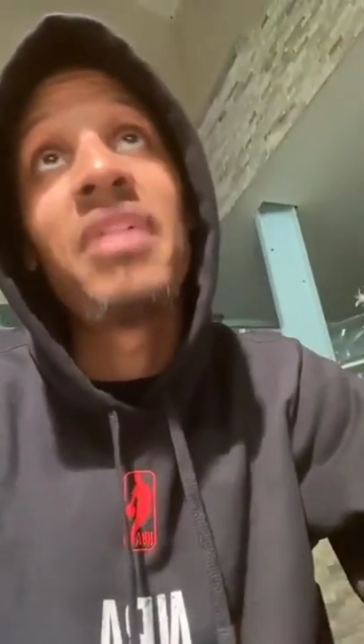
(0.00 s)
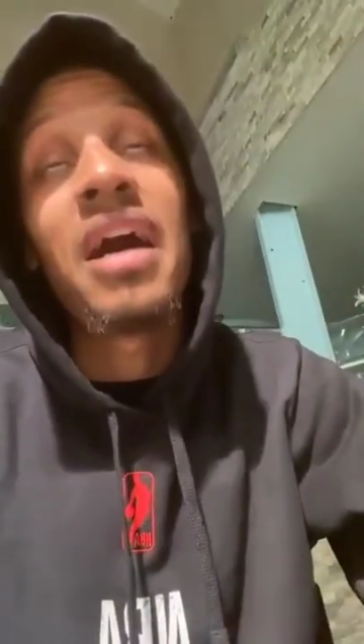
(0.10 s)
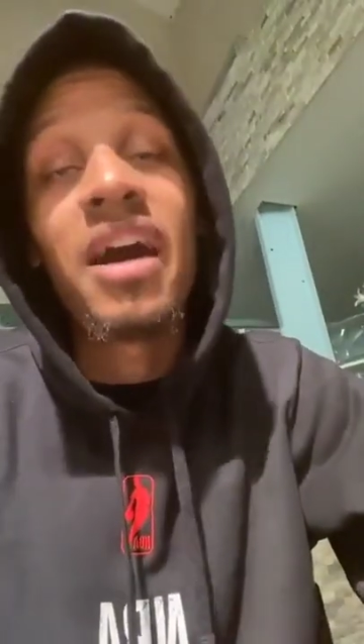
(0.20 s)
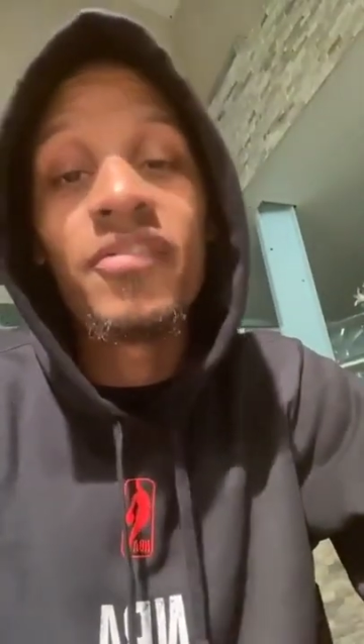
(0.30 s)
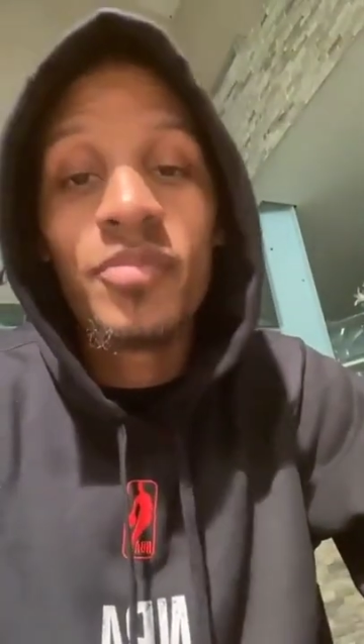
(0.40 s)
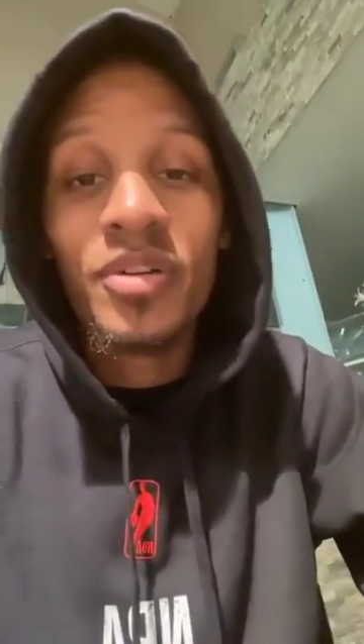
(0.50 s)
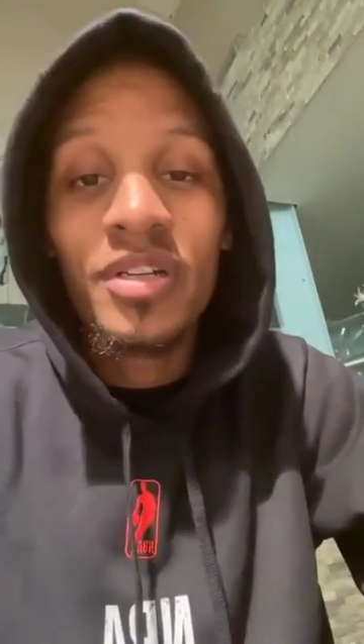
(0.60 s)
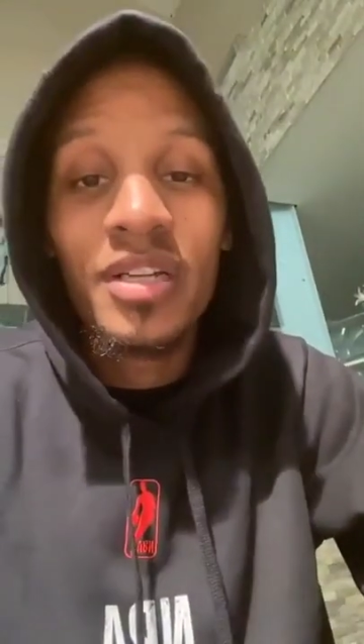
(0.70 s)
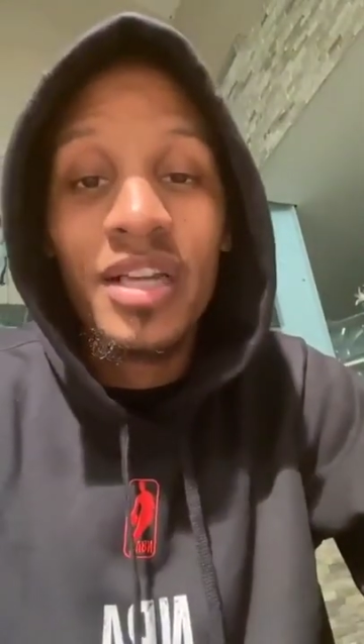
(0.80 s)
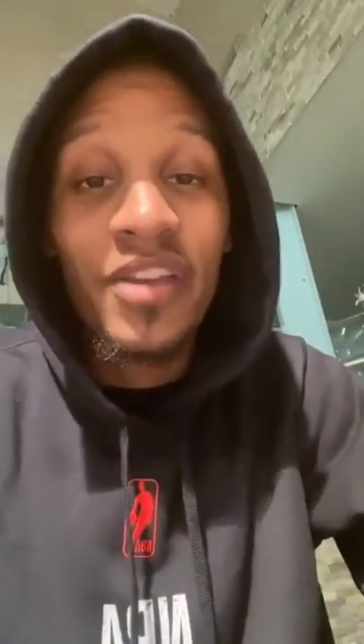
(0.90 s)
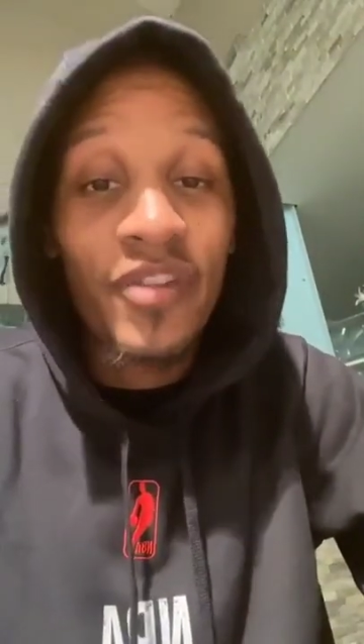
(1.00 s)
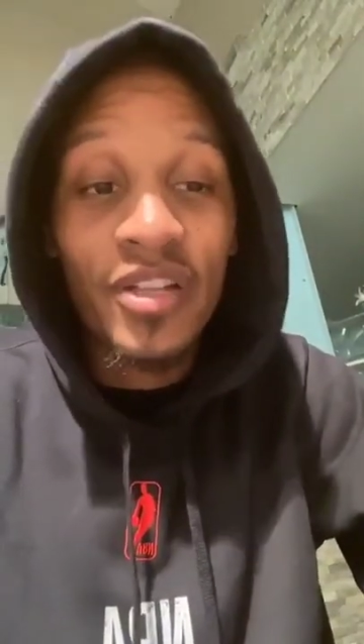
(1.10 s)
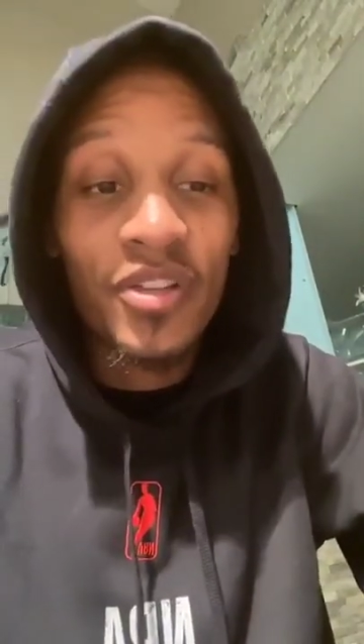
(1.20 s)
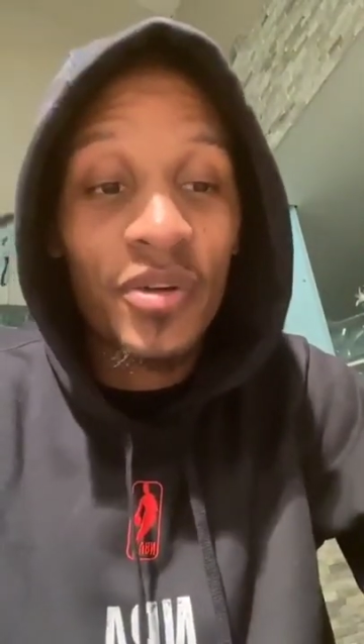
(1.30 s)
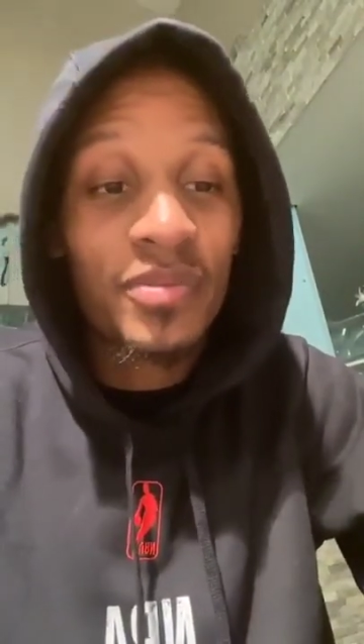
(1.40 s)
I have more. If
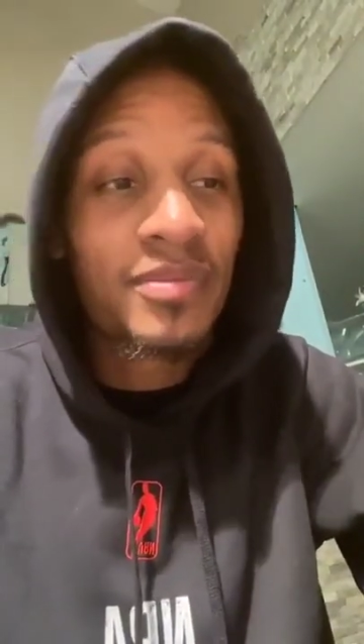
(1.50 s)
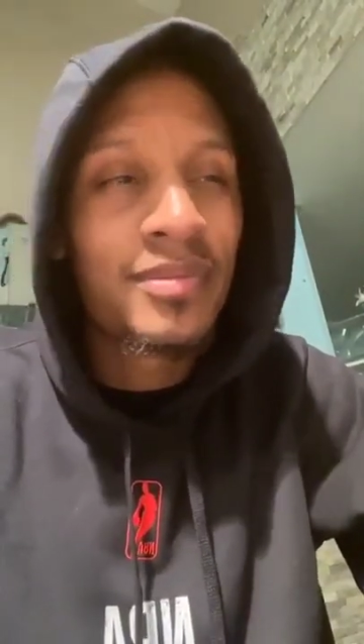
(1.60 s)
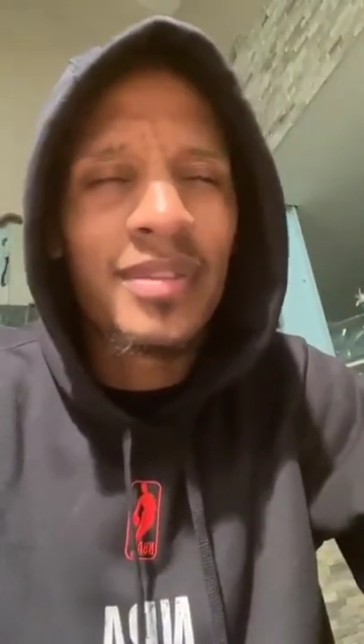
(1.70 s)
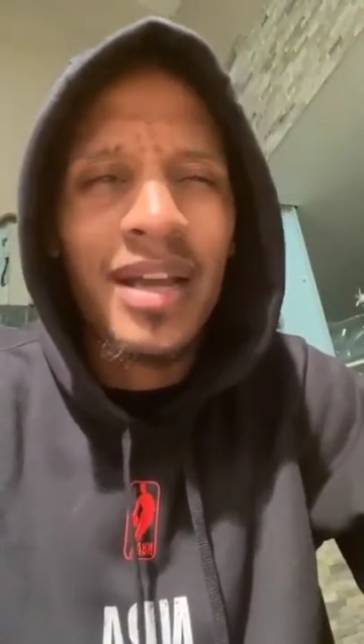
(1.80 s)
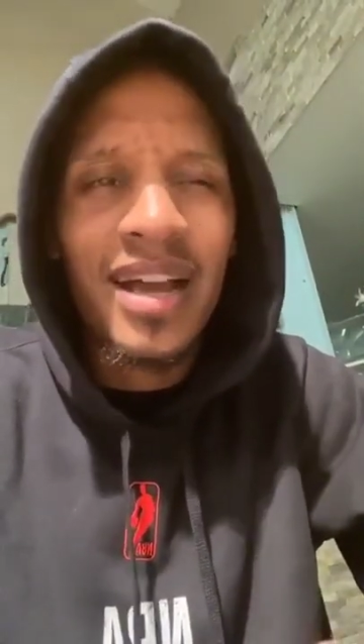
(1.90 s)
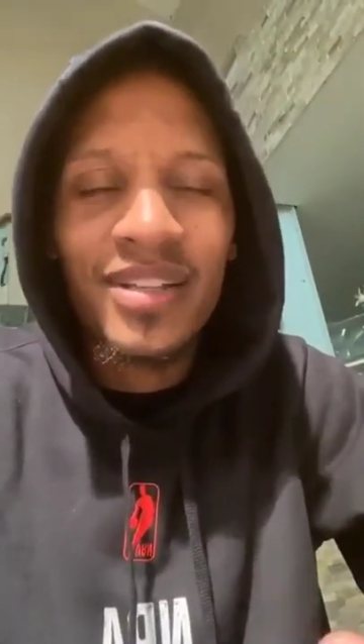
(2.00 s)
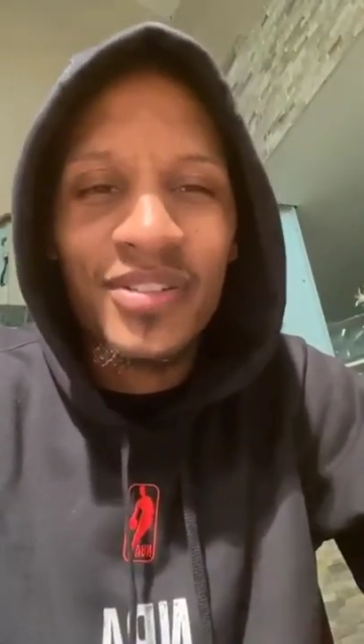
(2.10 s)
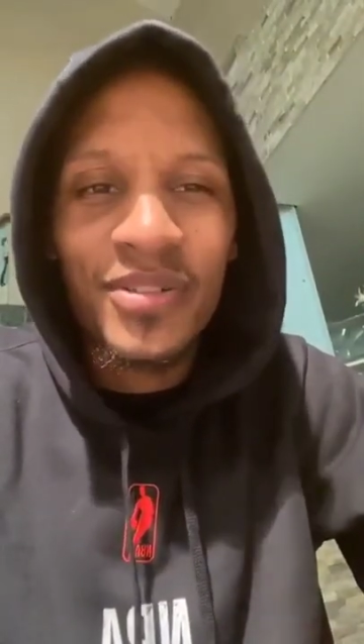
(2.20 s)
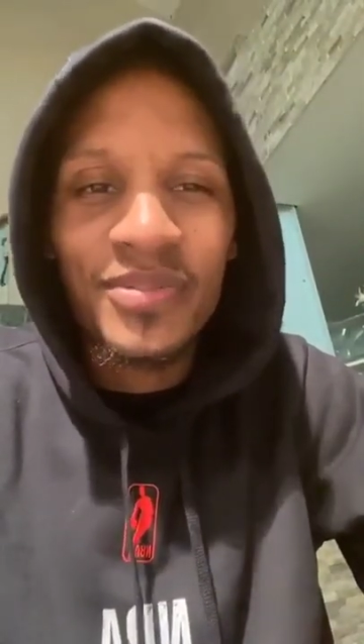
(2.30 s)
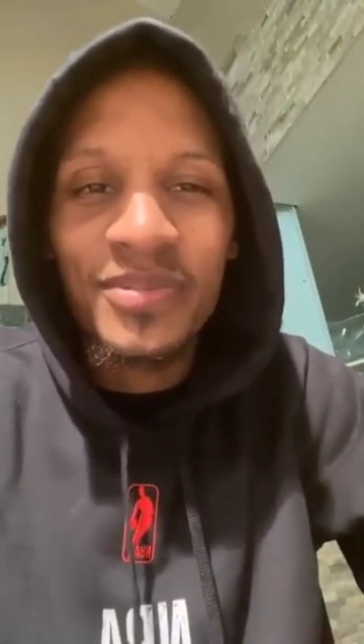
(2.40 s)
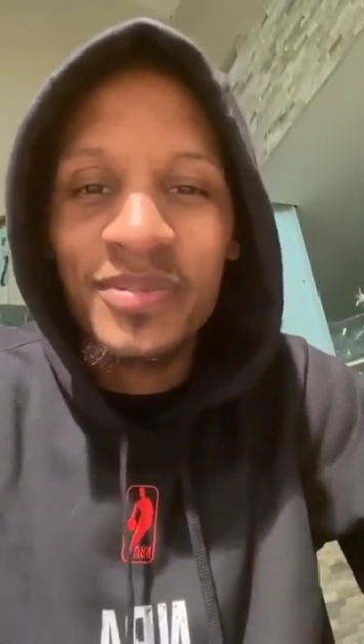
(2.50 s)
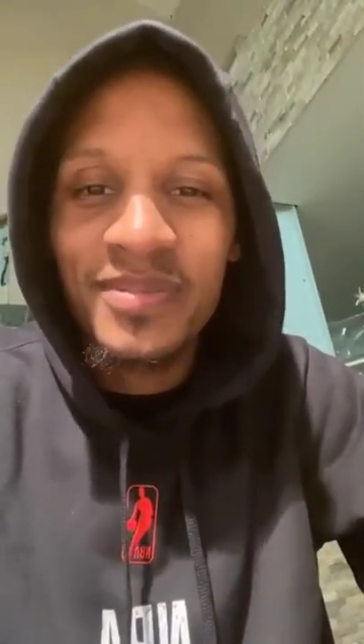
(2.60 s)
I don't, I don't.